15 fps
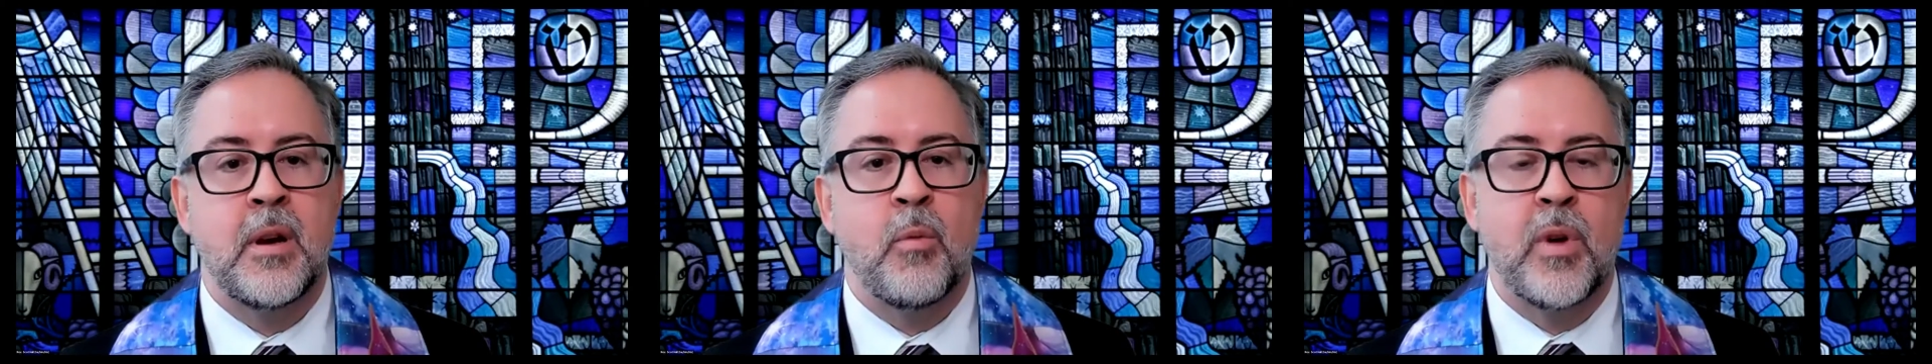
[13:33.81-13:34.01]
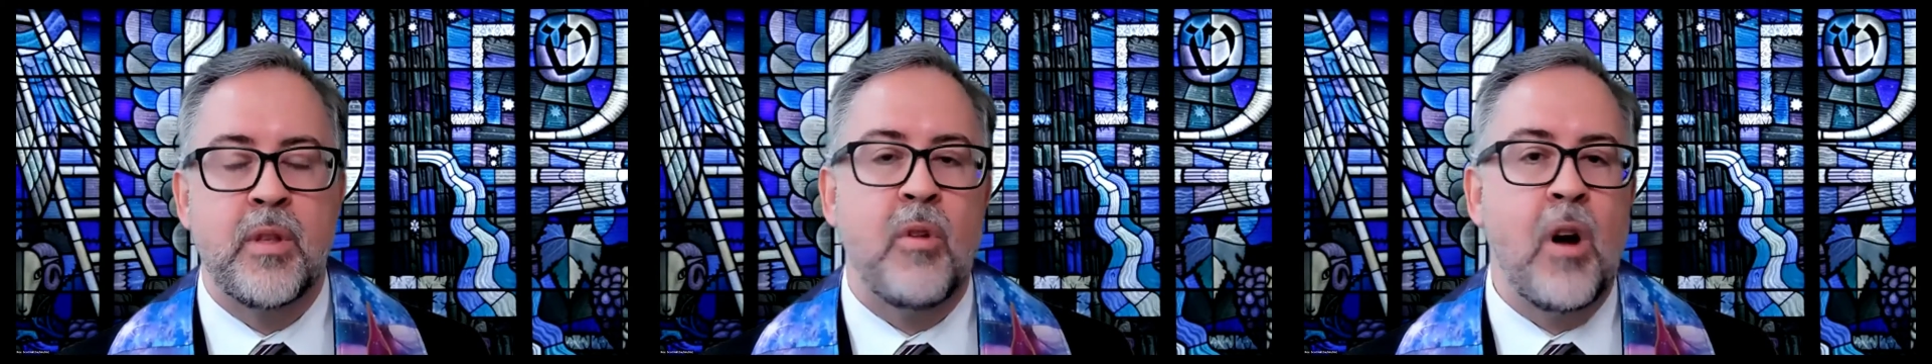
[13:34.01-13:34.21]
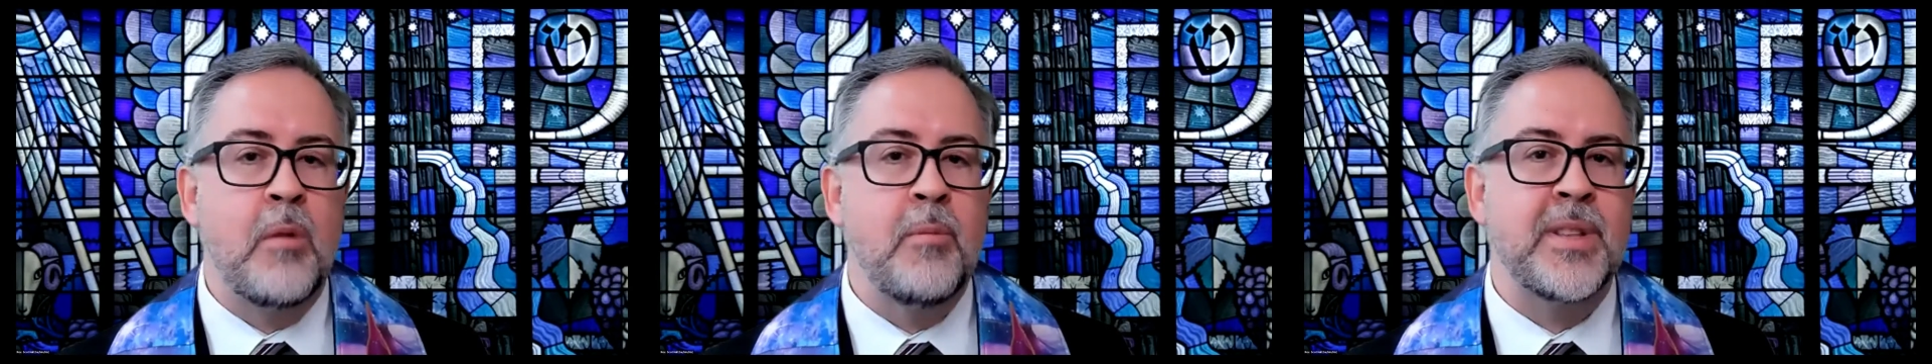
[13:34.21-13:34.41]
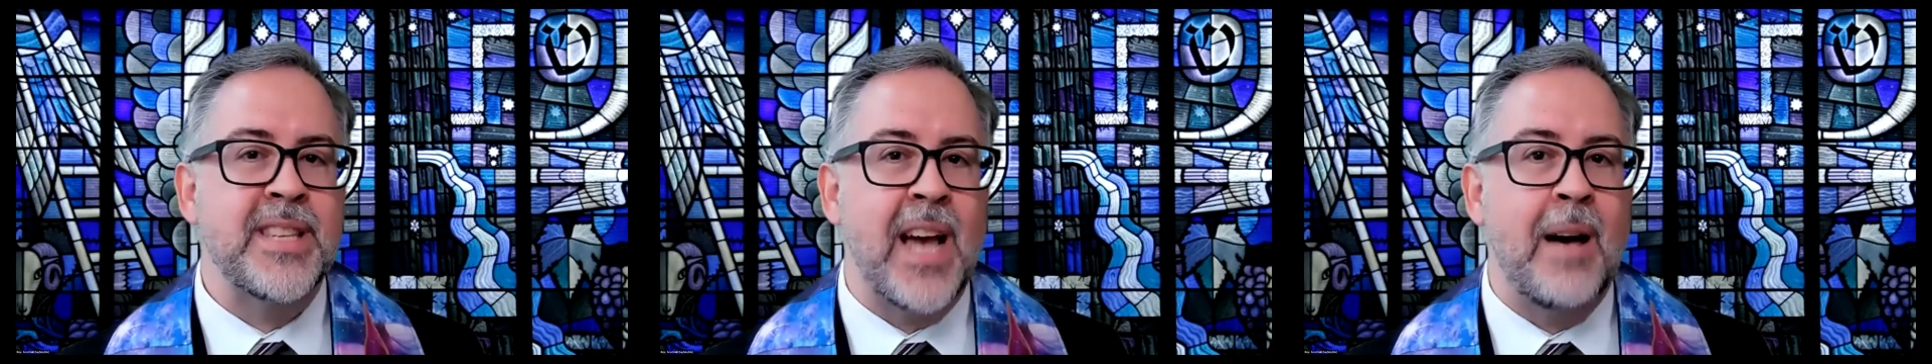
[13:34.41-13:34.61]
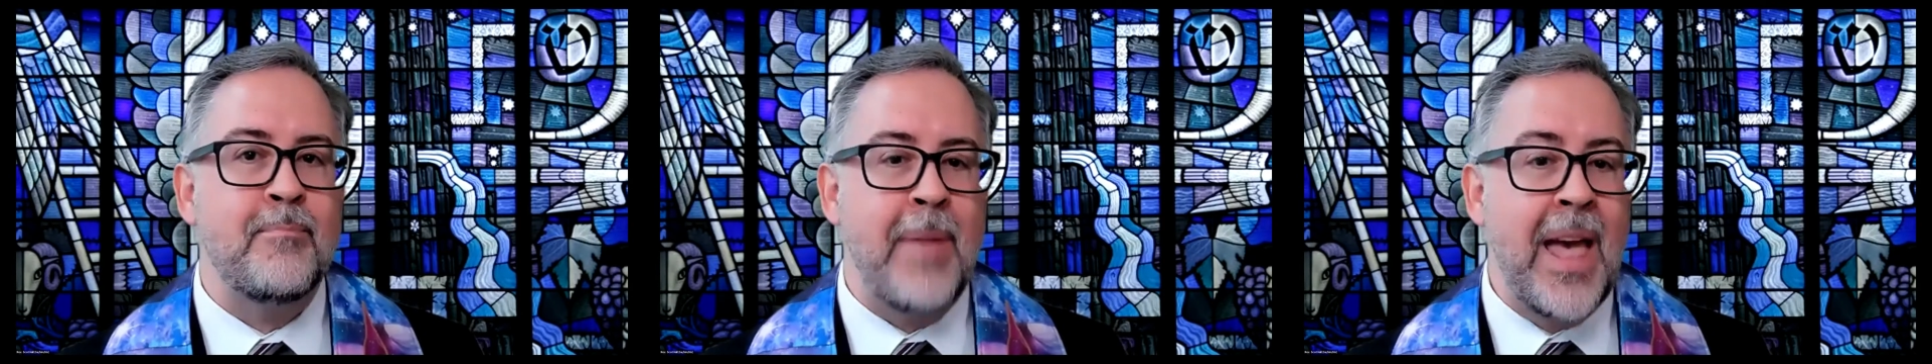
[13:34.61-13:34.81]
When the Romans
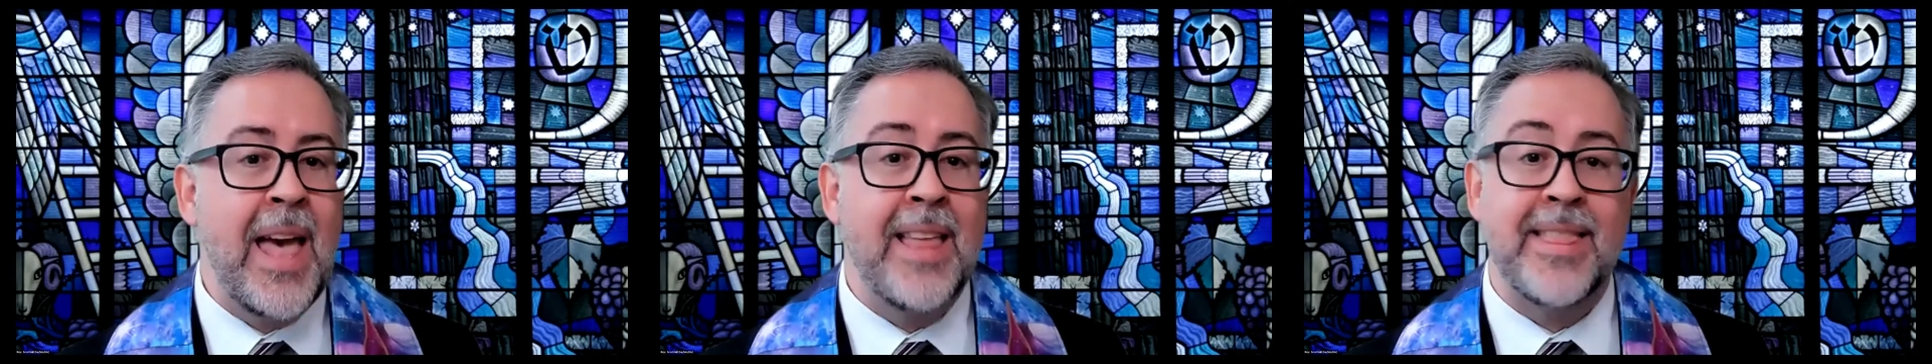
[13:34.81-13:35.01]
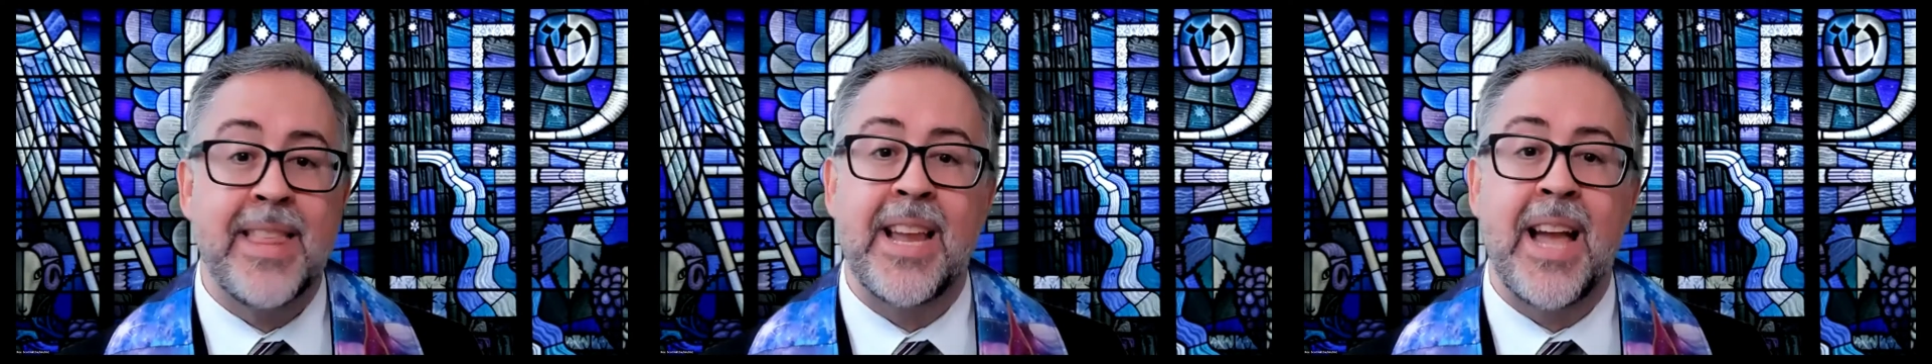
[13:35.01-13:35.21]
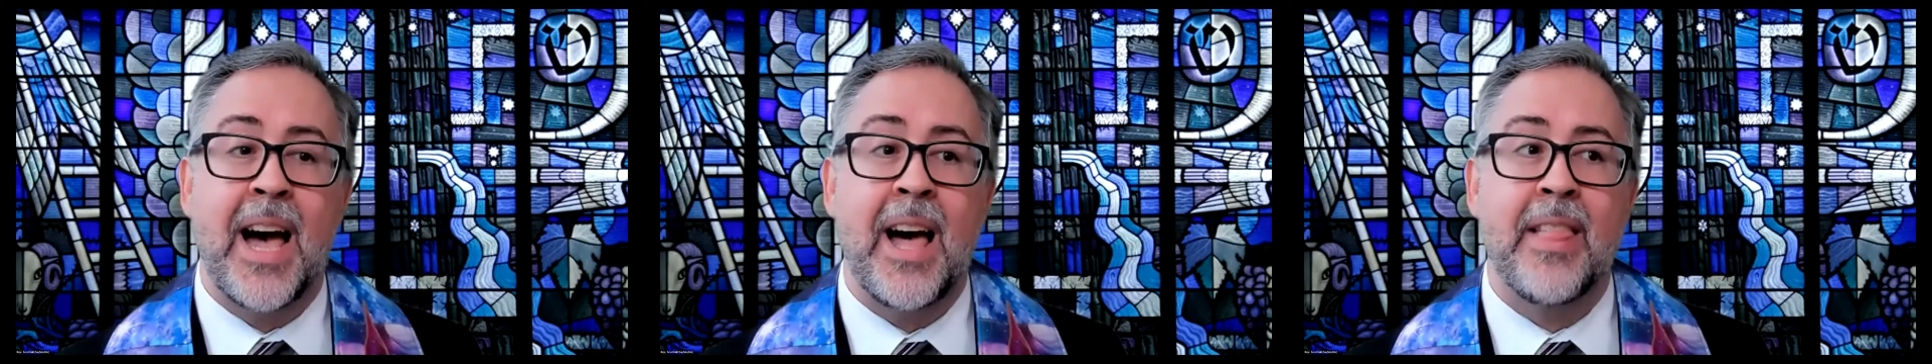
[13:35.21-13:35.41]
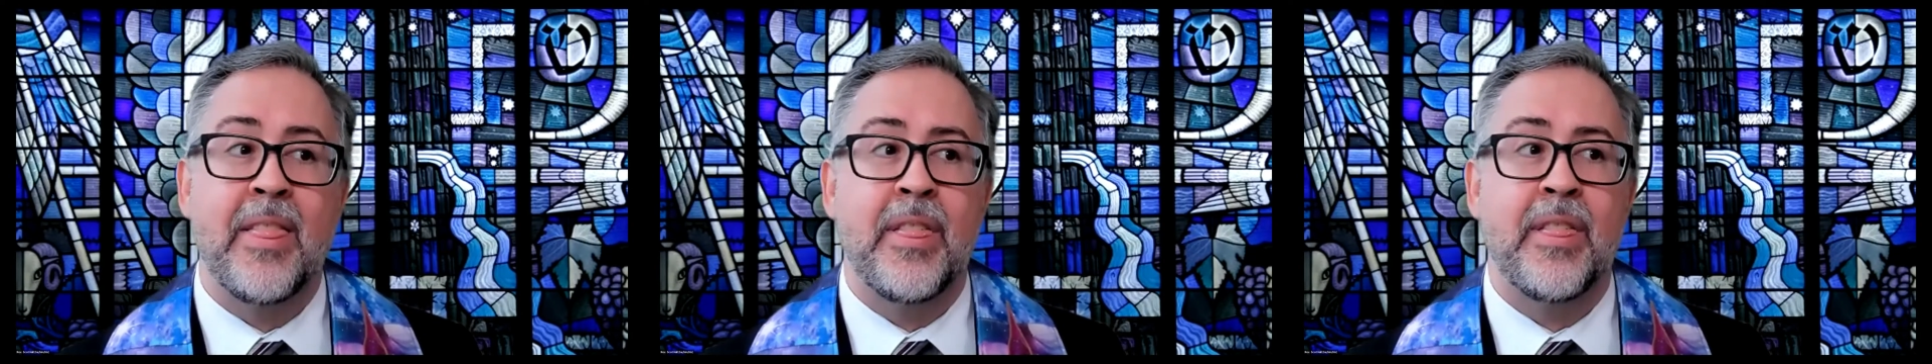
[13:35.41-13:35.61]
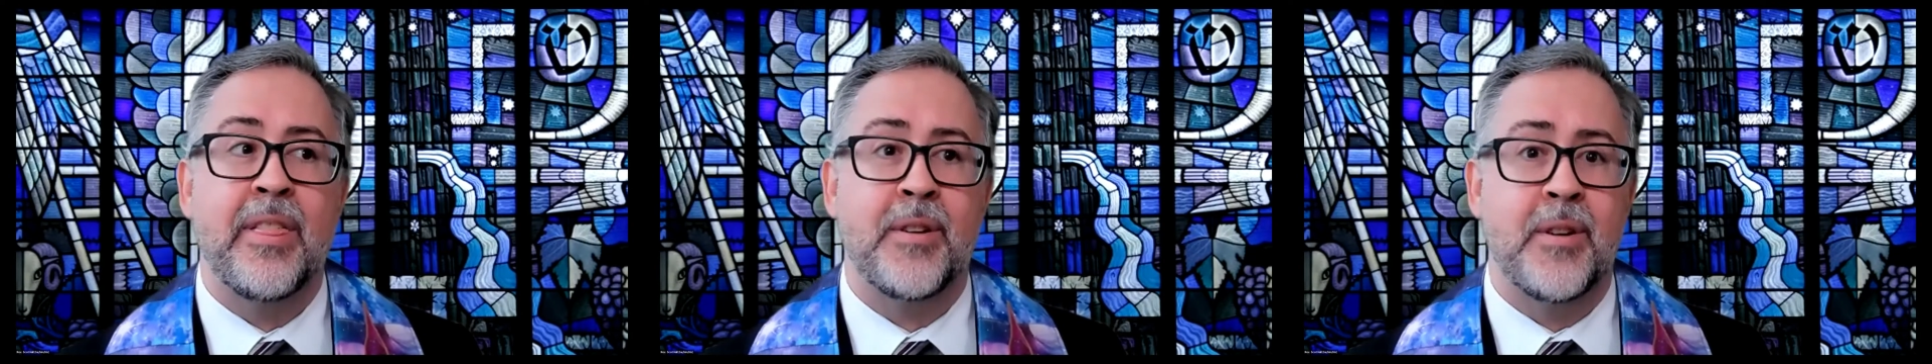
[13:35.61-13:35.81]
got mad, they got
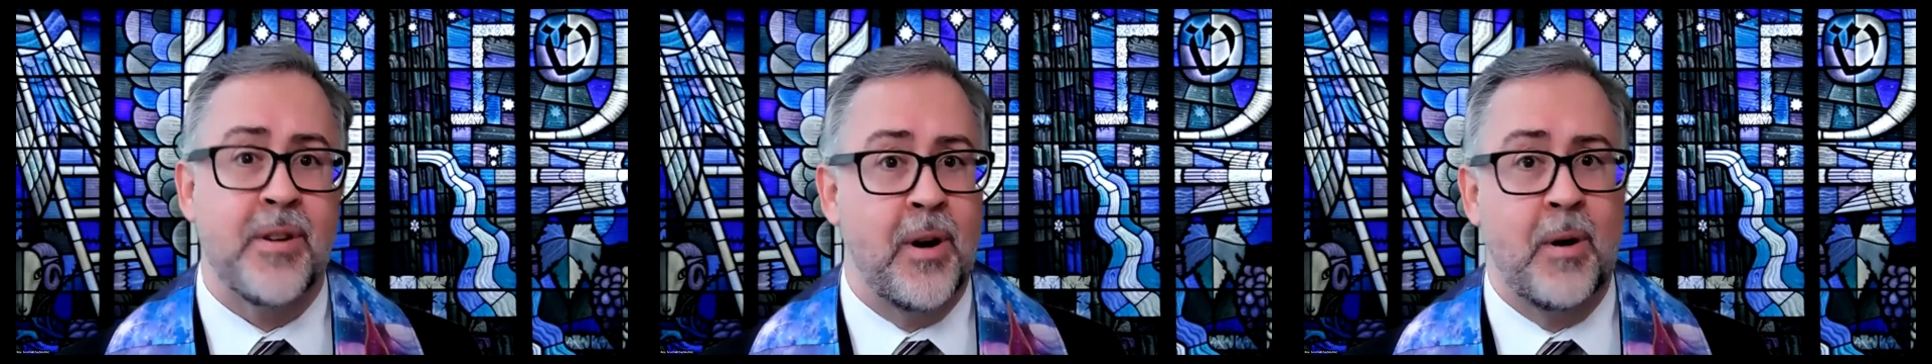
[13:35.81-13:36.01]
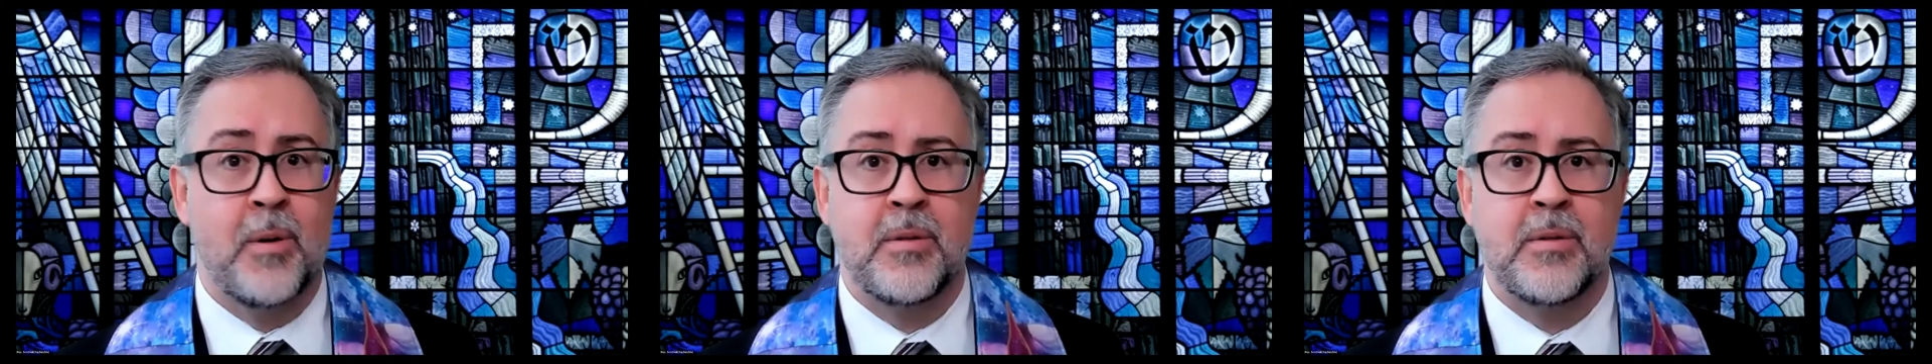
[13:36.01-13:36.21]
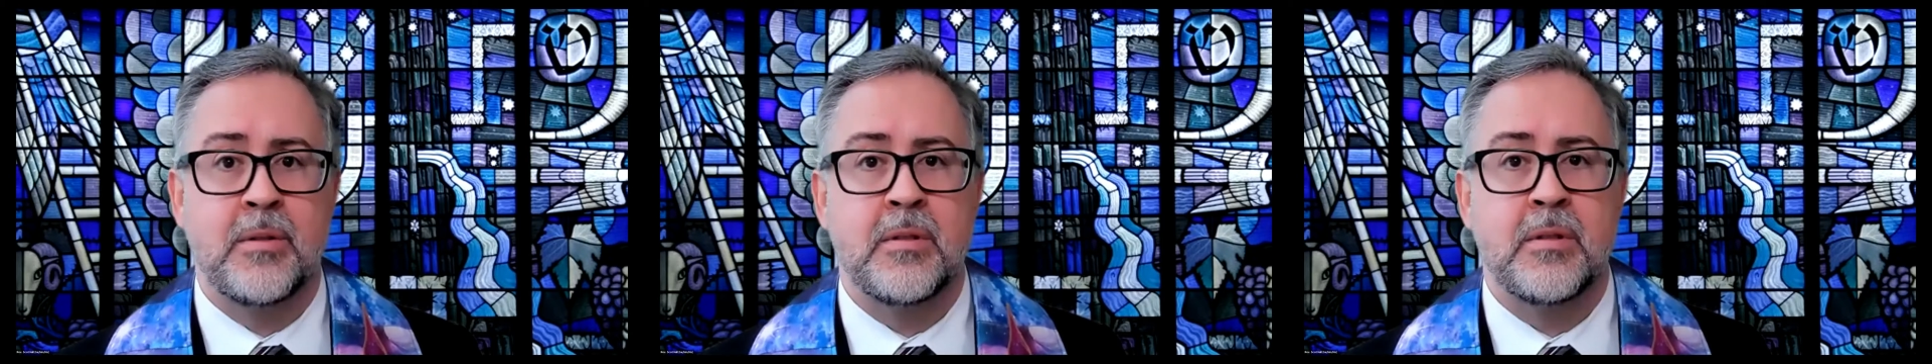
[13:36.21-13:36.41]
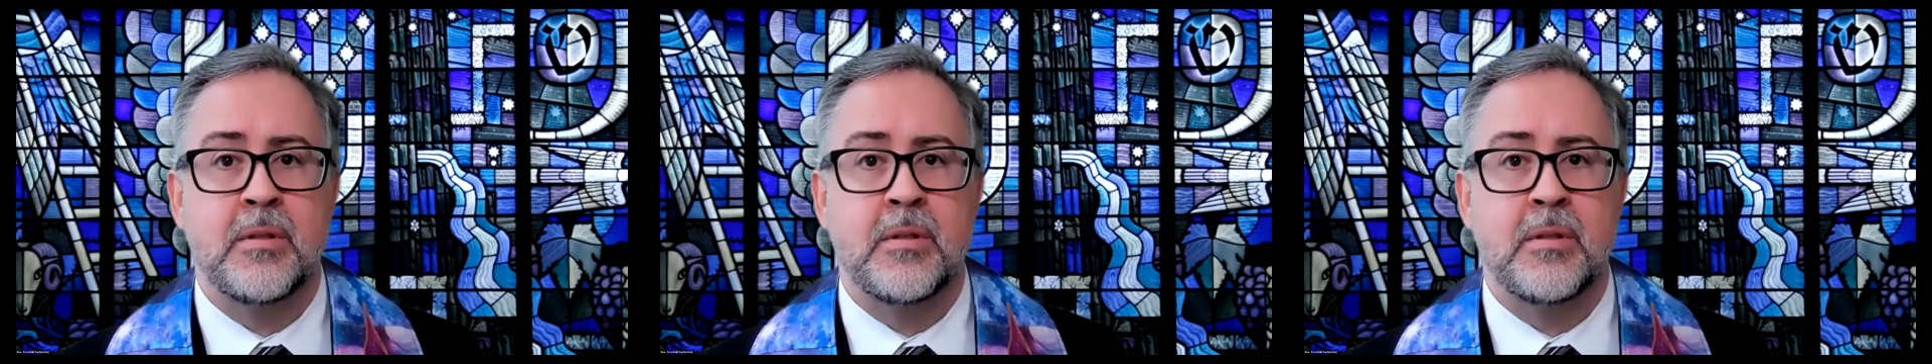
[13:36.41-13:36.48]
thorough.